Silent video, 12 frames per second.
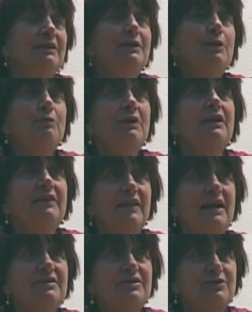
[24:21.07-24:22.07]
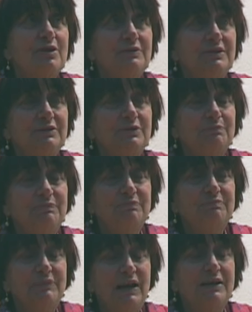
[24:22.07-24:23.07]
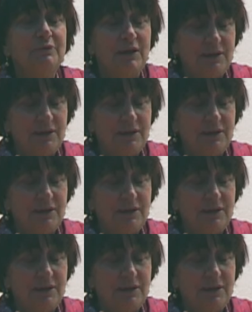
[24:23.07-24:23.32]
in a way, in that story, black and